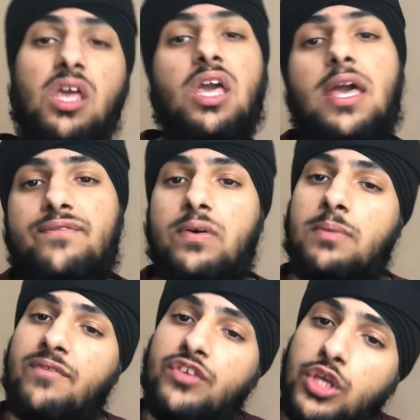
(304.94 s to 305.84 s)
If I'm
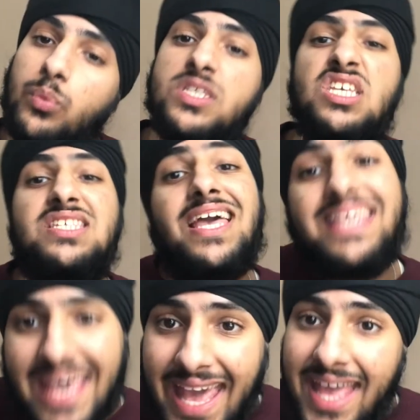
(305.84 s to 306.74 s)
loving you, it's cause I
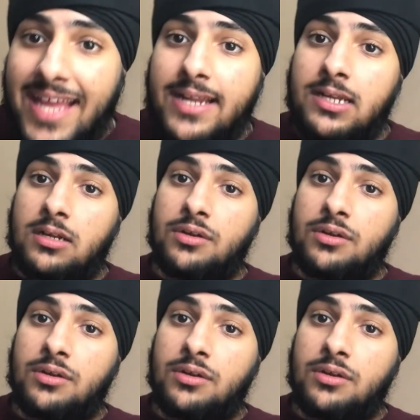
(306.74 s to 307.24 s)
can.